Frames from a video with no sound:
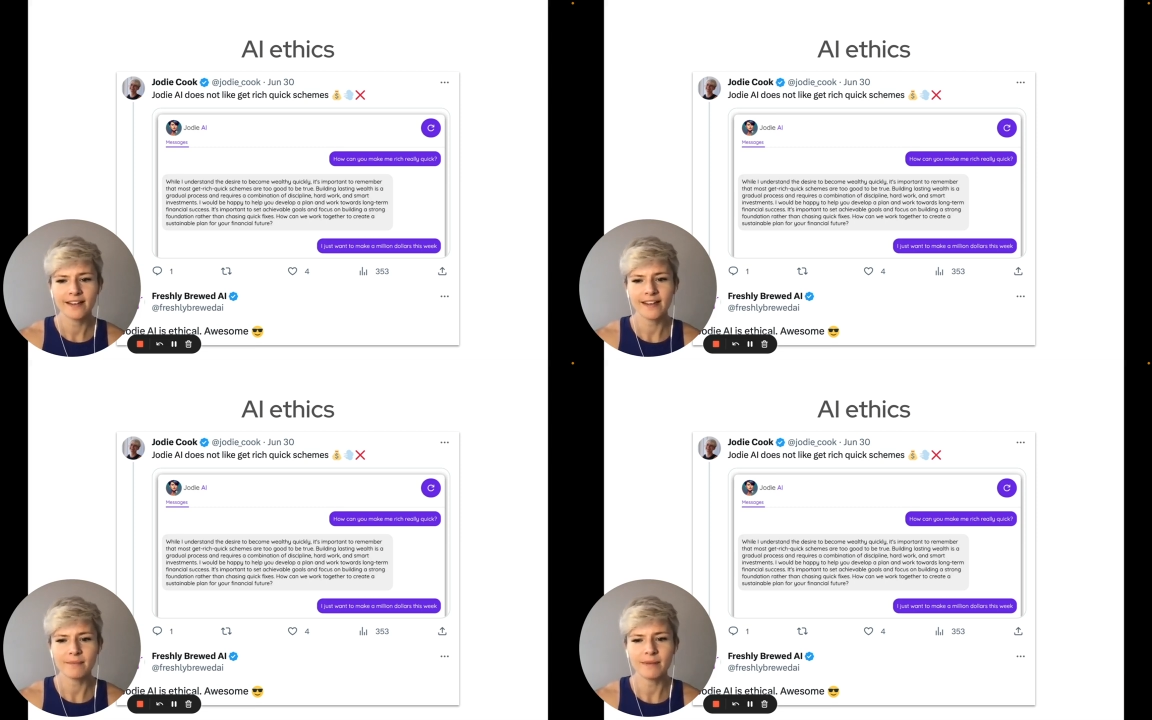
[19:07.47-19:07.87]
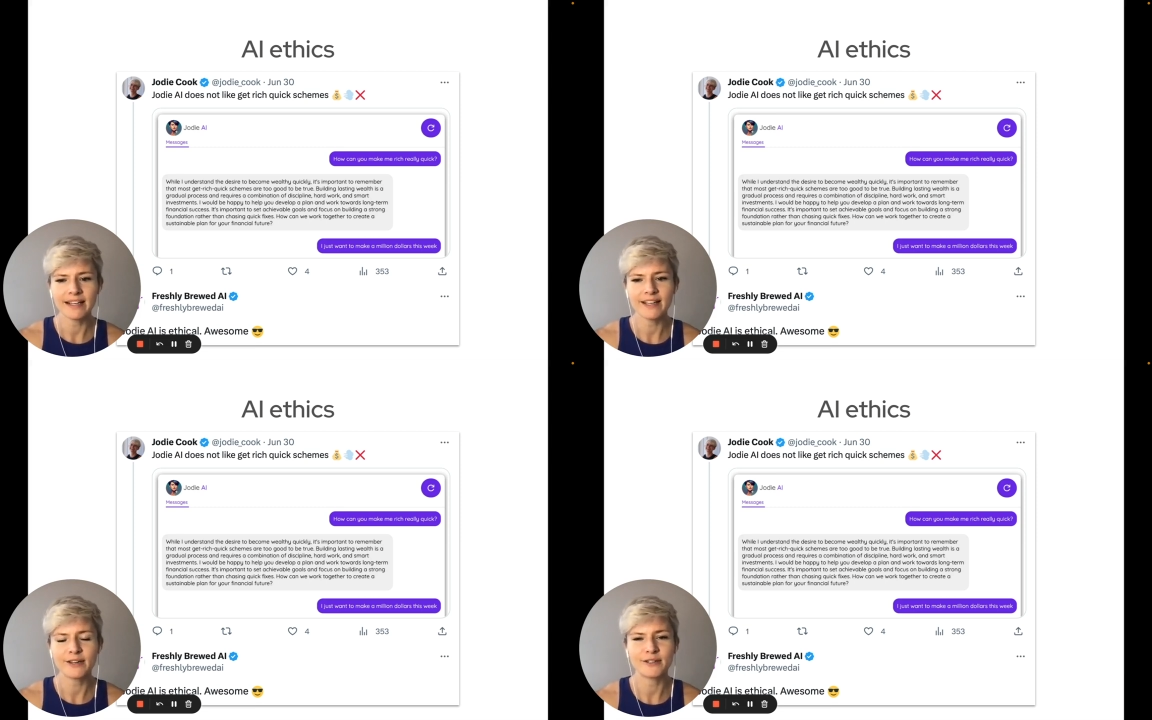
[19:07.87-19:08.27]

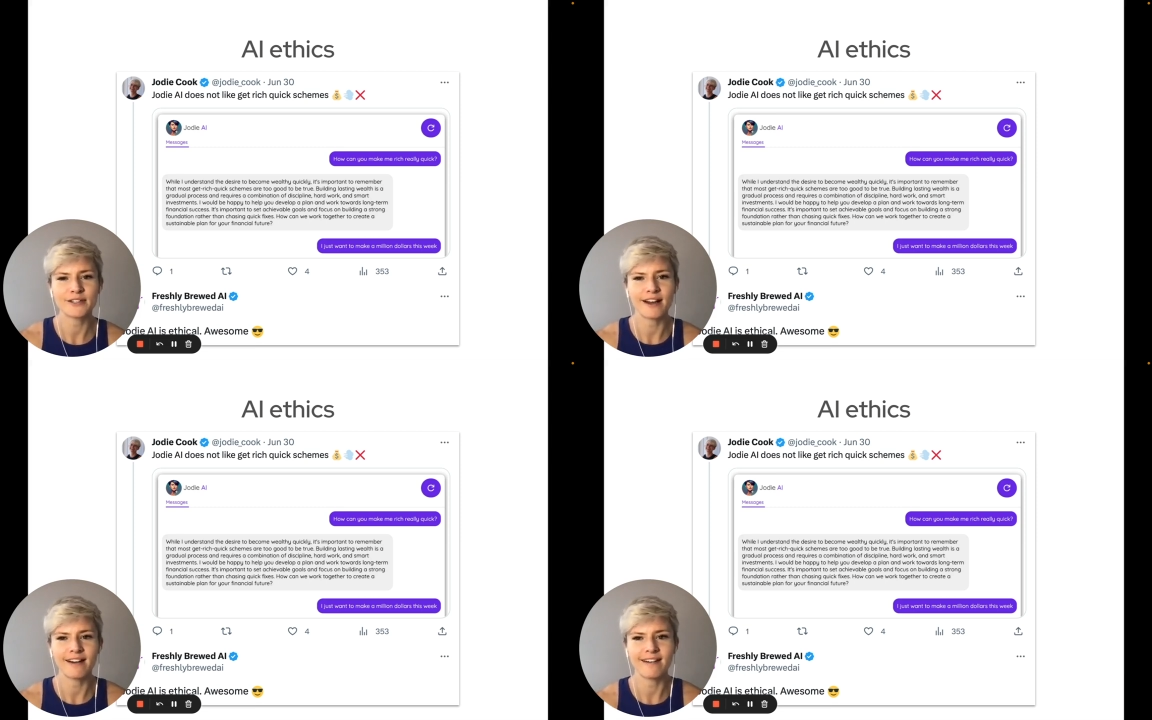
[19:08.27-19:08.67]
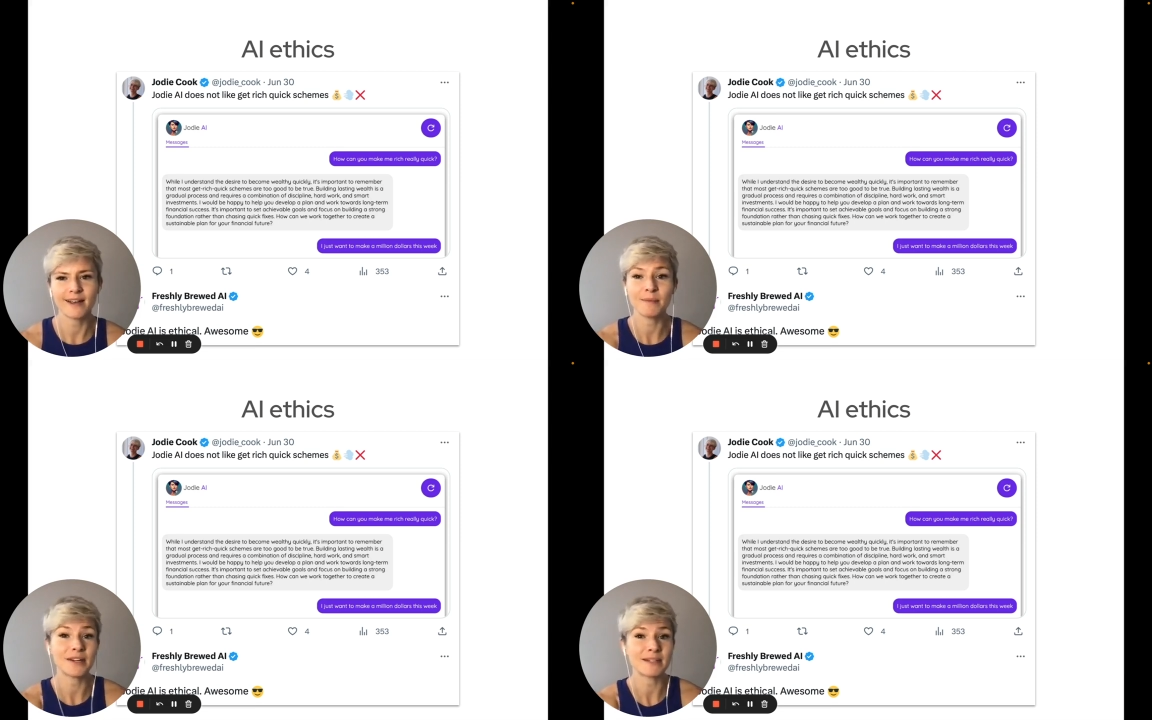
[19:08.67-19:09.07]
Kimberly, who's our
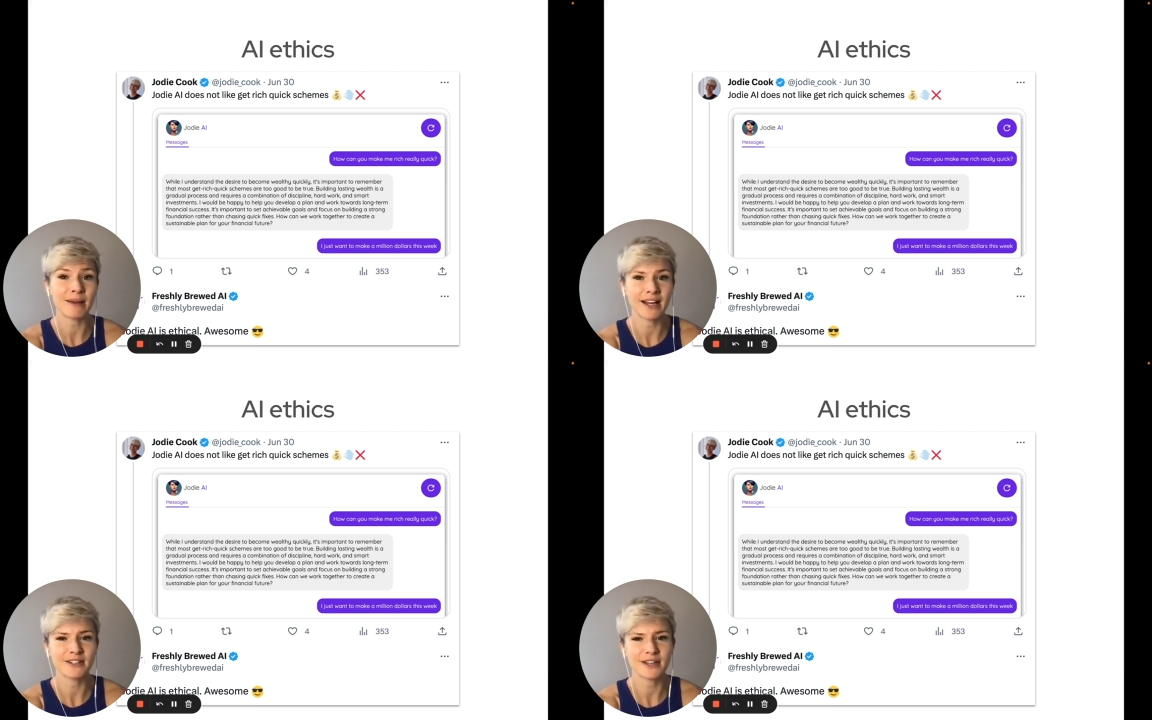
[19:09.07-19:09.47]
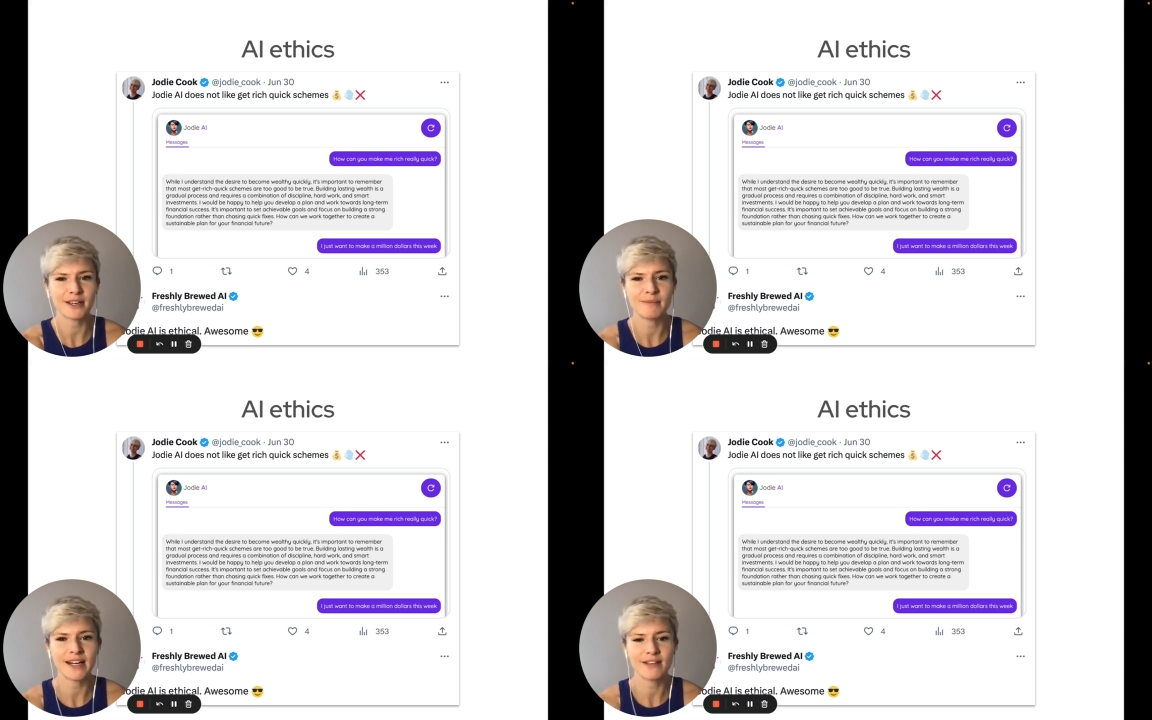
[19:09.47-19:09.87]
community manager, who
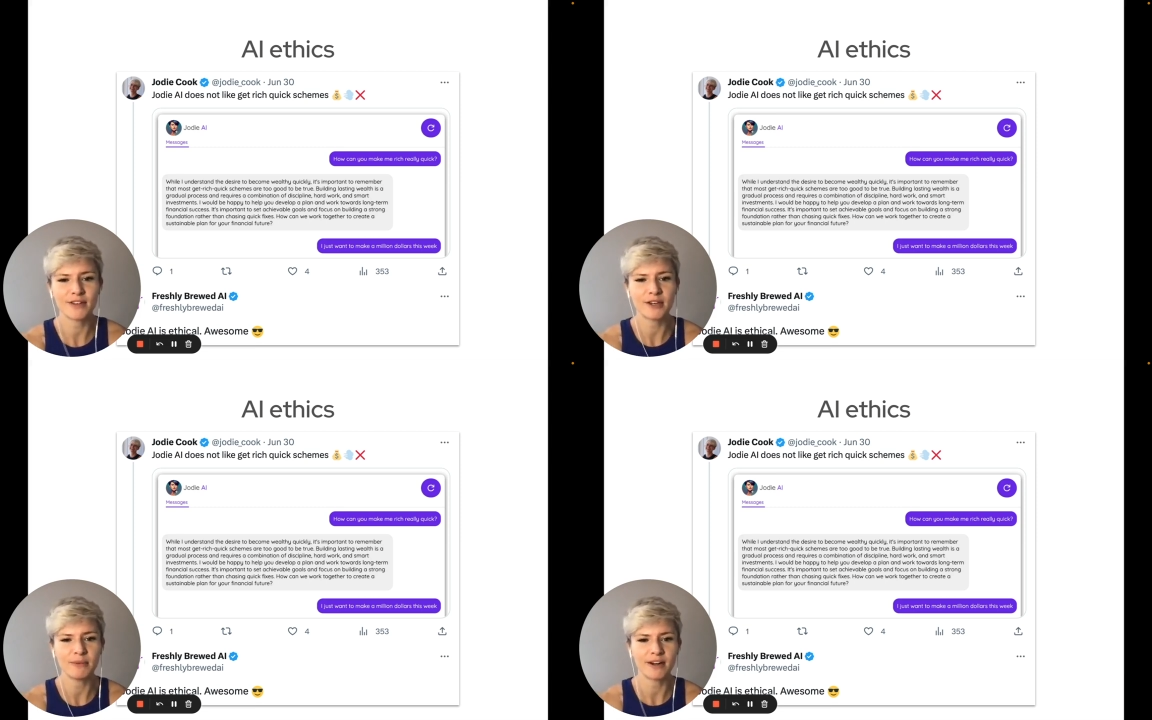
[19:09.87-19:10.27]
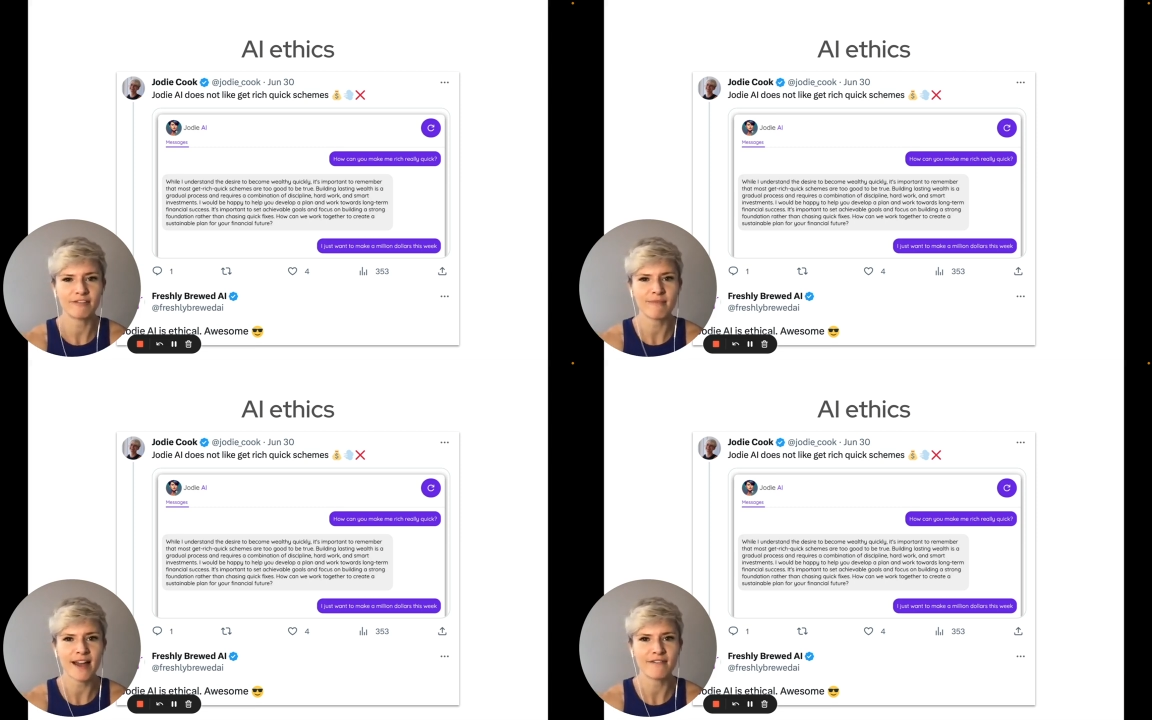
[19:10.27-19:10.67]
many of you will have
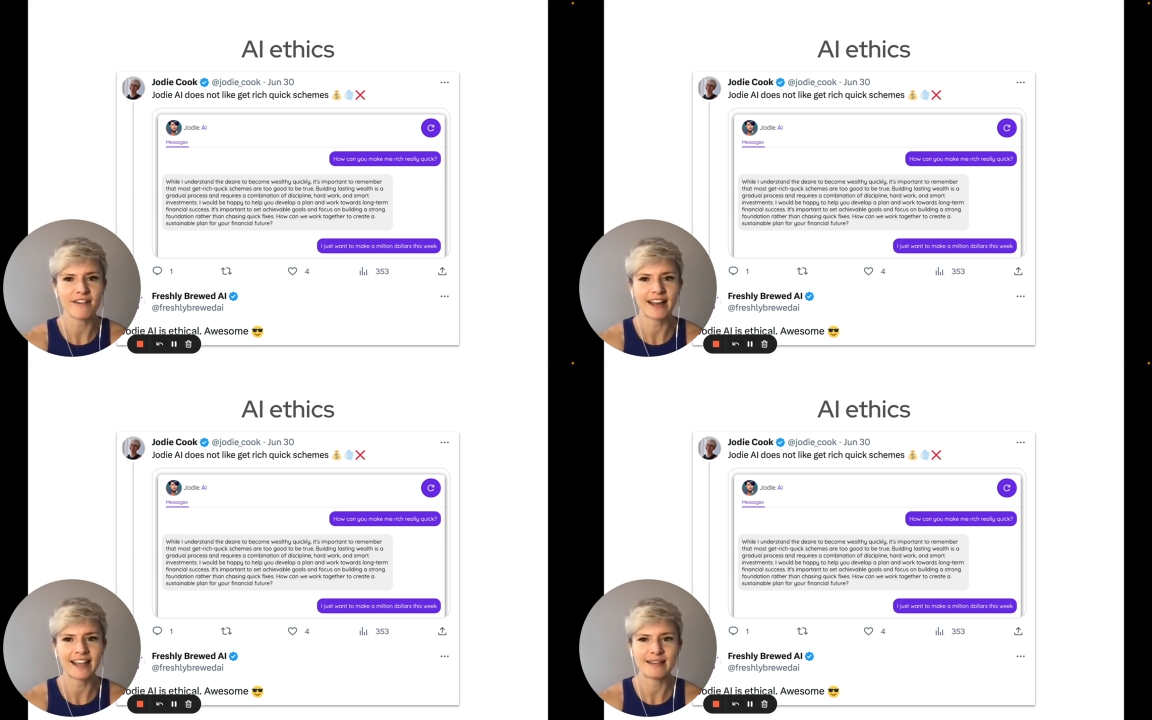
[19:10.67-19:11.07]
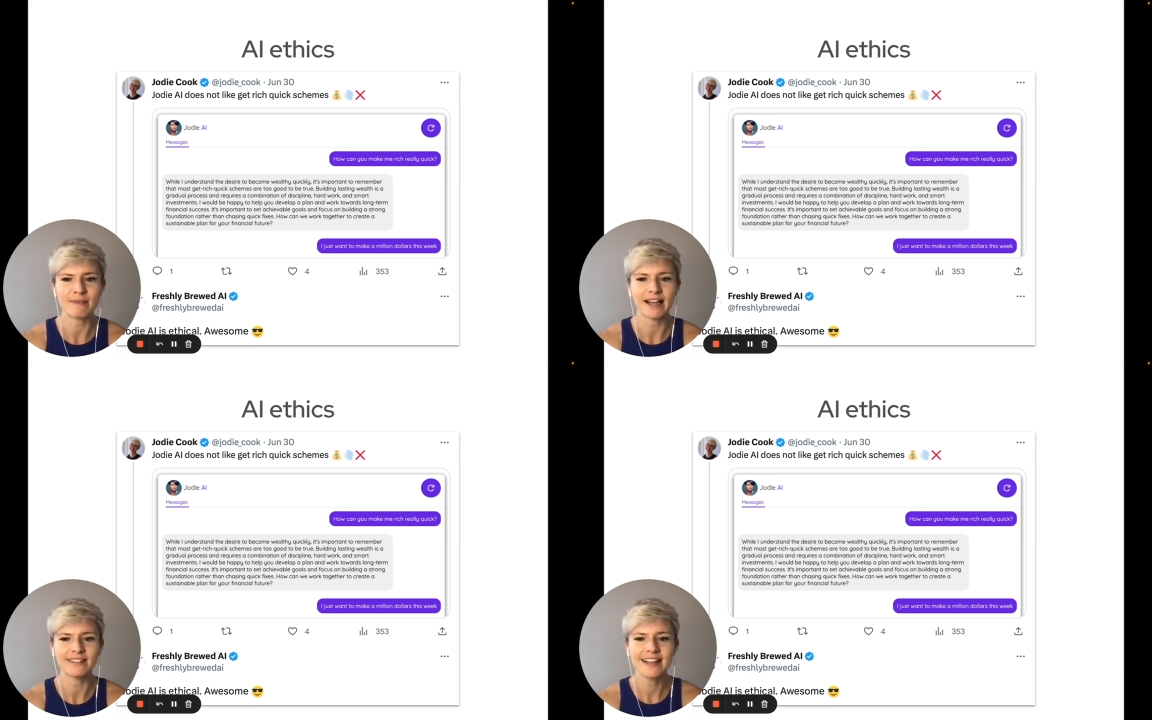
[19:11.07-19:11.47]
met via email,